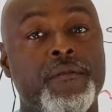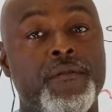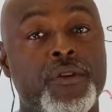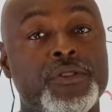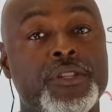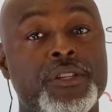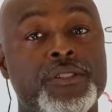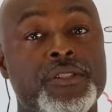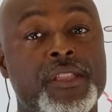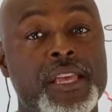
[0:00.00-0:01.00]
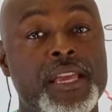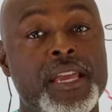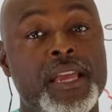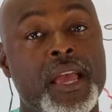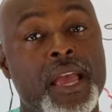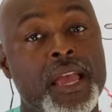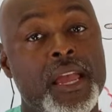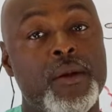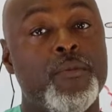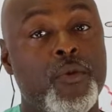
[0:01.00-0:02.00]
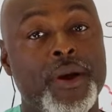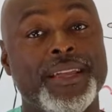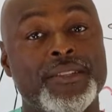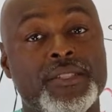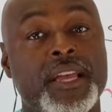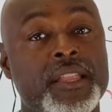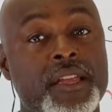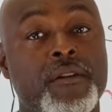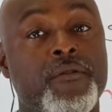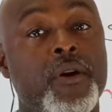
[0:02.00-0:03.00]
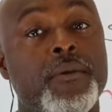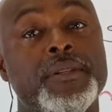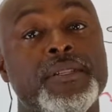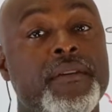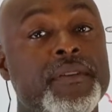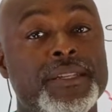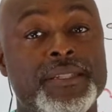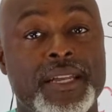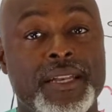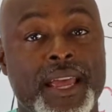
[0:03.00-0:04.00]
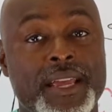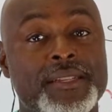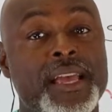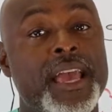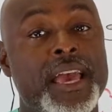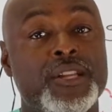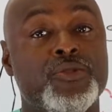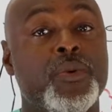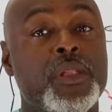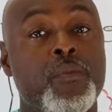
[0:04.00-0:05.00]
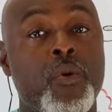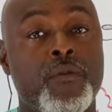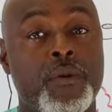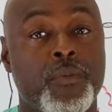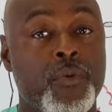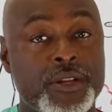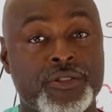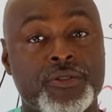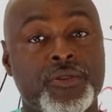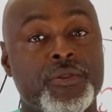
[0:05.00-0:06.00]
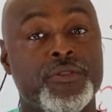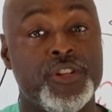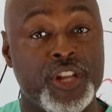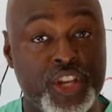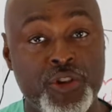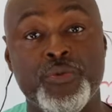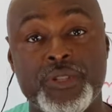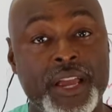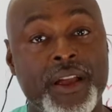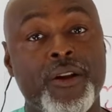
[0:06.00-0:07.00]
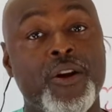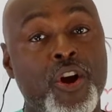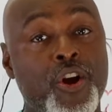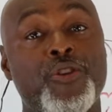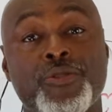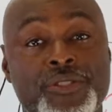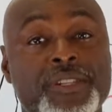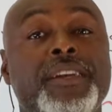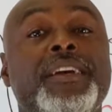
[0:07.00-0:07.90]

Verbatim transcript: versus the hemorrhoid can stay there for up to seven to 10 days. And it's really more of a pressure. So there's an acute tear, hurts,